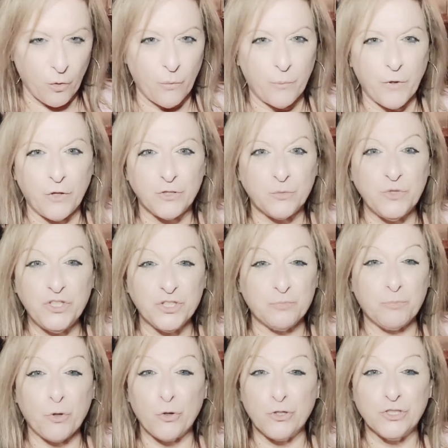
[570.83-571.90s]
Because we just
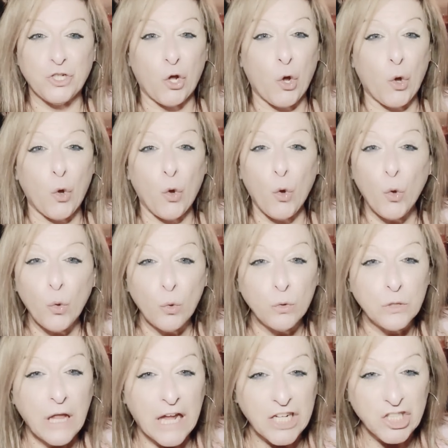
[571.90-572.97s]
purged a whole
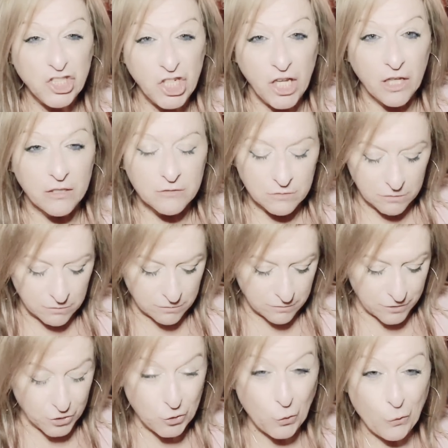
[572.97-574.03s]
lot of shit
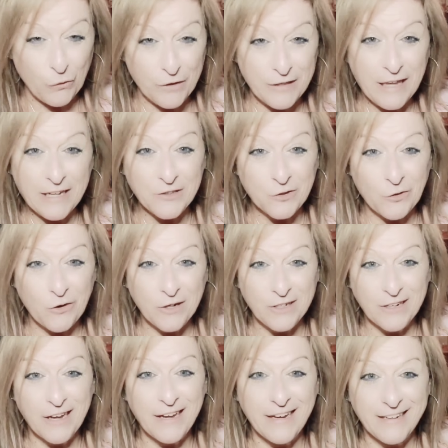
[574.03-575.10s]
during that dark
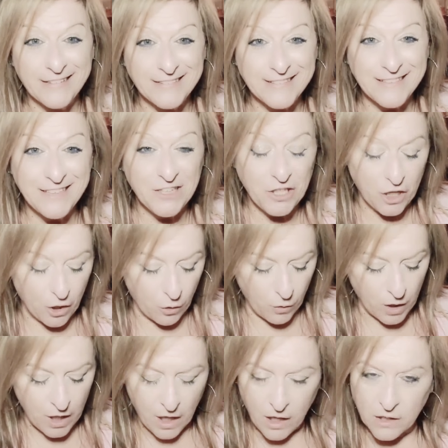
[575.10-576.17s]
night, As
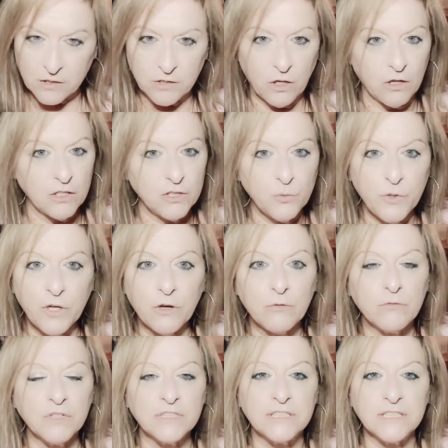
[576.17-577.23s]
long as we don't
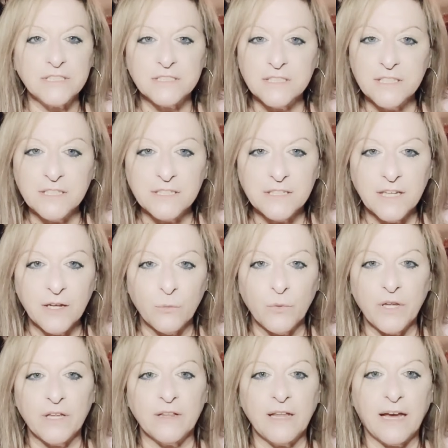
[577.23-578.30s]
resist it and
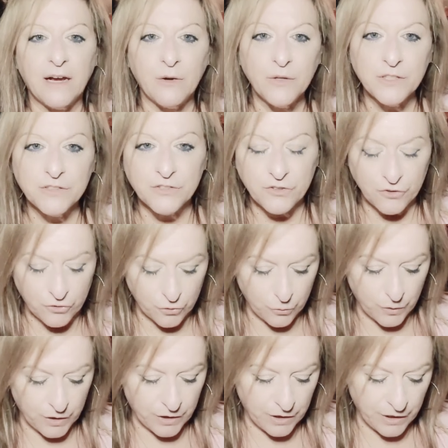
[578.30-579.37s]
we allow it to do
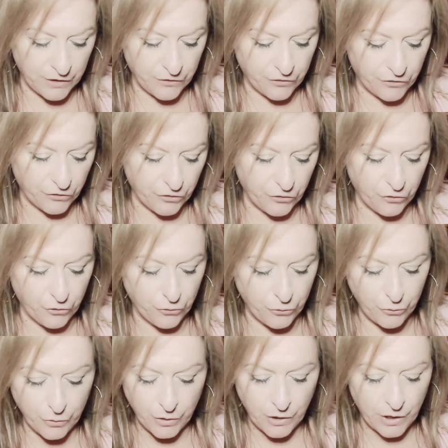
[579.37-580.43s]
what it needs to do,